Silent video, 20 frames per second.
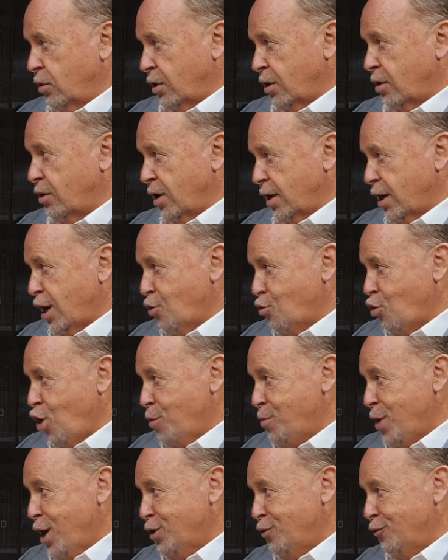And they go
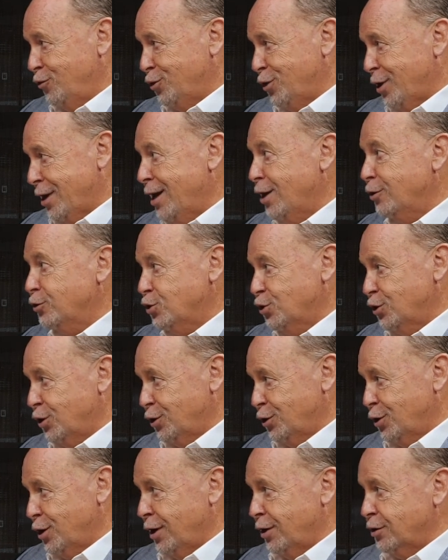right back even to the
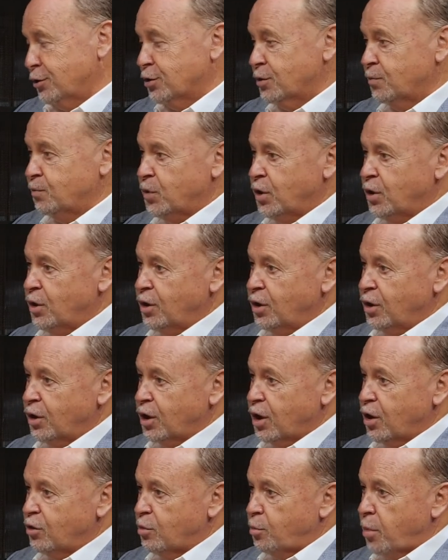halcyon days.
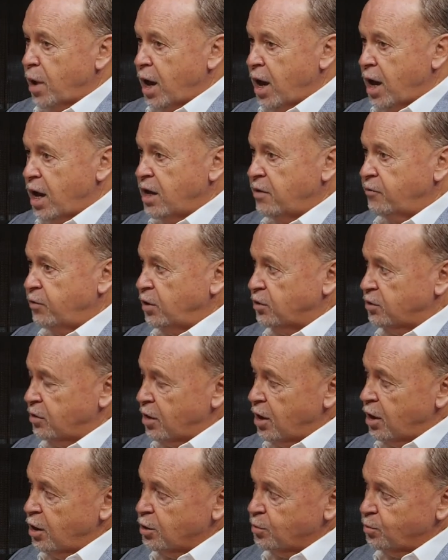The behaviours of
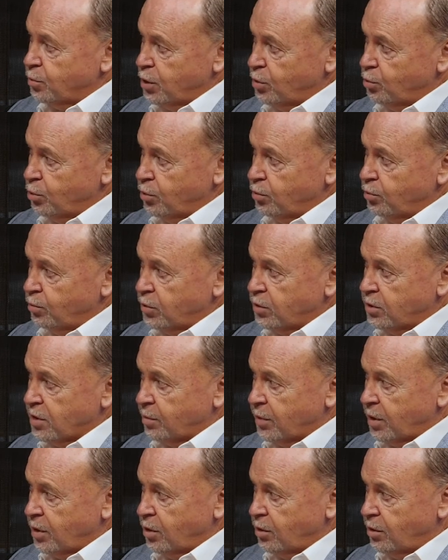those people was
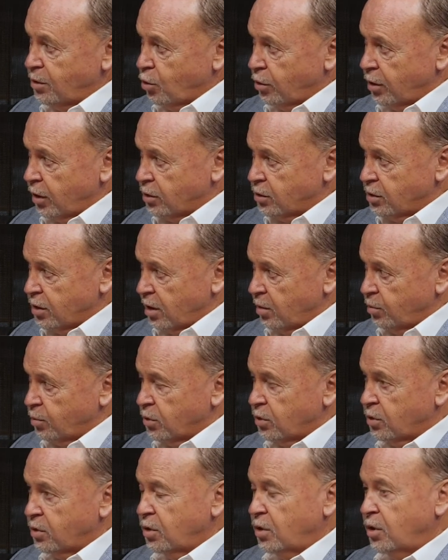something you did not accept.